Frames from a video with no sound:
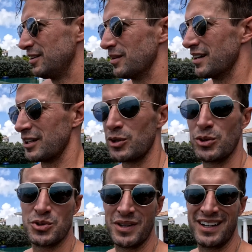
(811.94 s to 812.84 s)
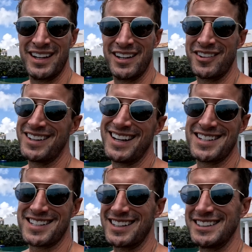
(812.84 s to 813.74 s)
who are on a cruise right now. Their day
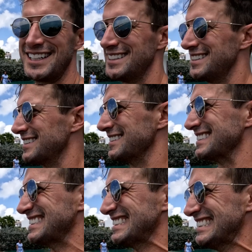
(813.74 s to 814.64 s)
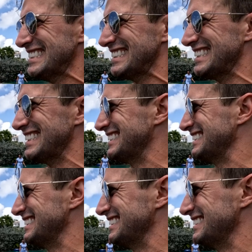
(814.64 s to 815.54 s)
just got a lot longer. Eesh.
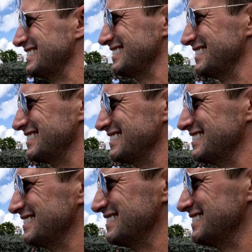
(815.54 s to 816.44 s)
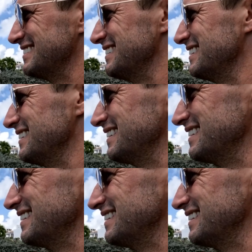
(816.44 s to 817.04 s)
At least no